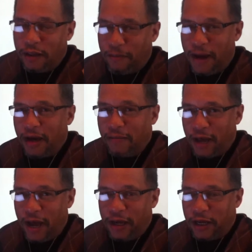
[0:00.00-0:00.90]
The bottom
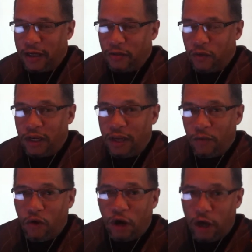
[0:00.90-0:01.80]
line is we need
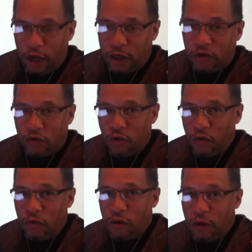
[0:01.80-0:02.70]
more gun
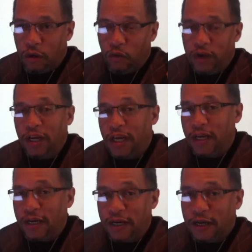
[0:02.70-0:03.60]
control. We need